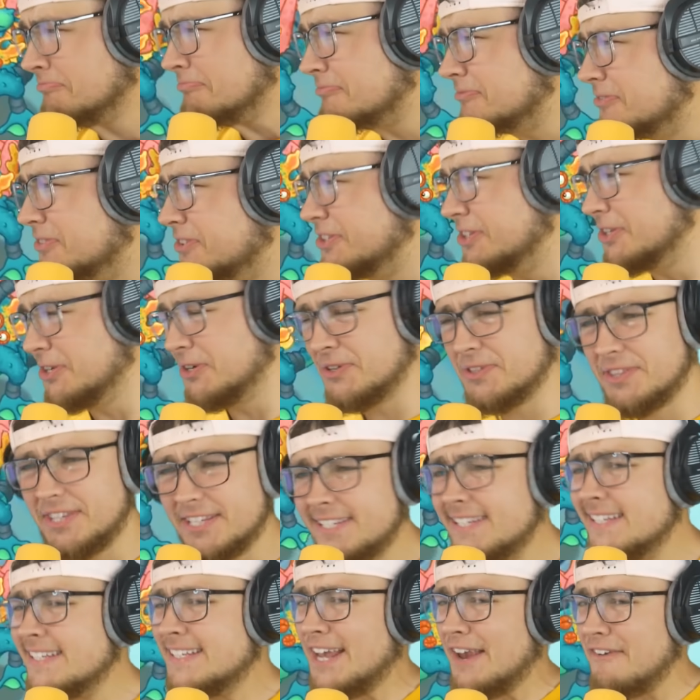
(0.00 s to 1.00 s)
Dude,
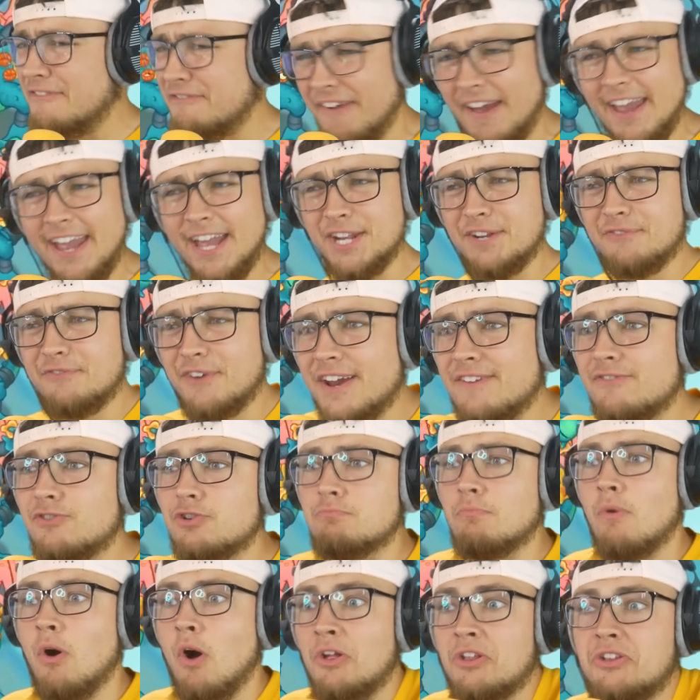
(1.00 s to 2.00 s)
this is a fan favorite
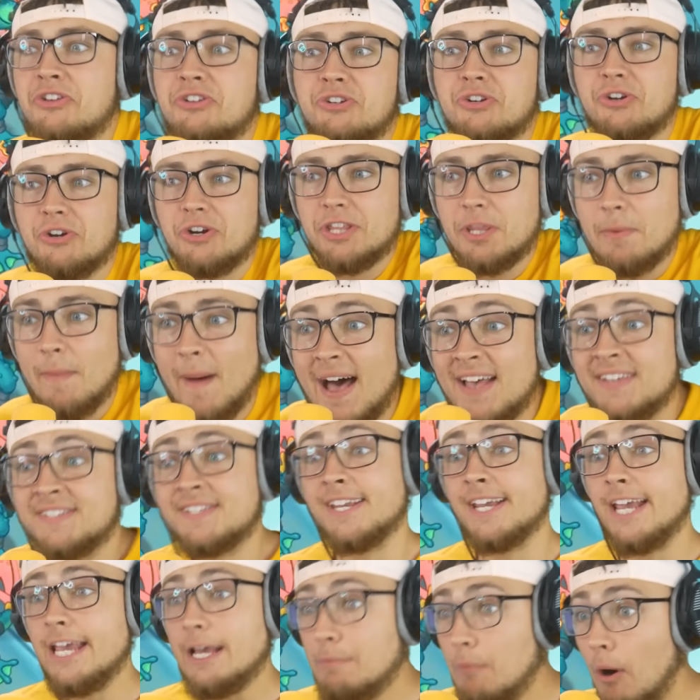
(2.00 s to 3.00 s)
monster in the My
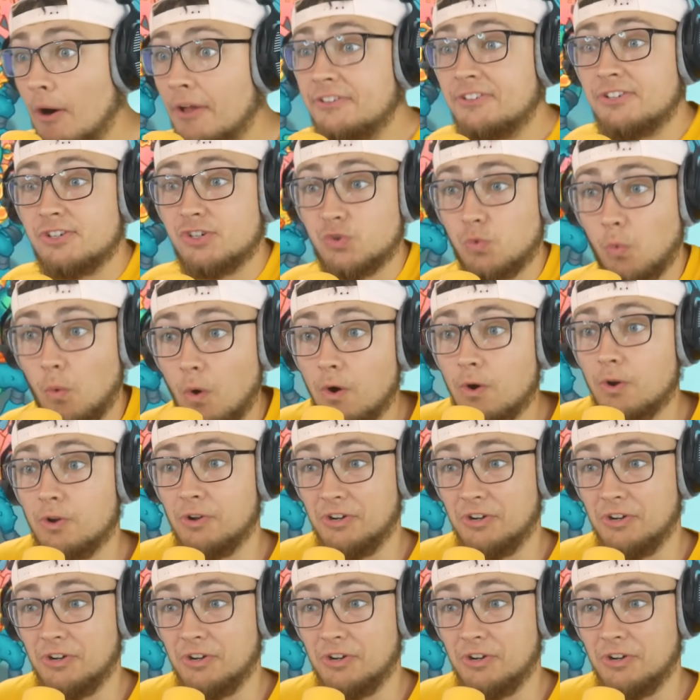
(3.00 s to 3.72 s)
Singing Monsters world.